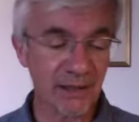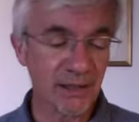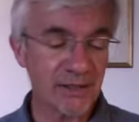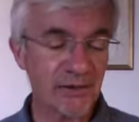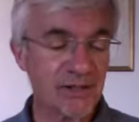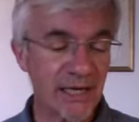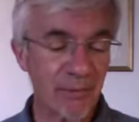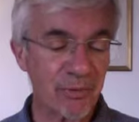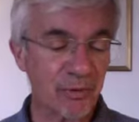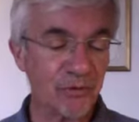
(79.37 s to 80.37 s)
so
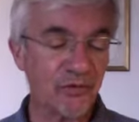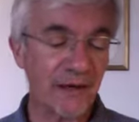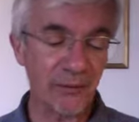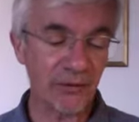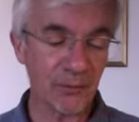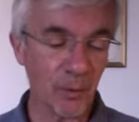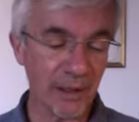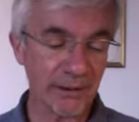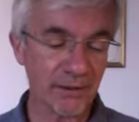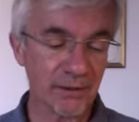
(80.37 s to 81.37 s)
Samuel found them one,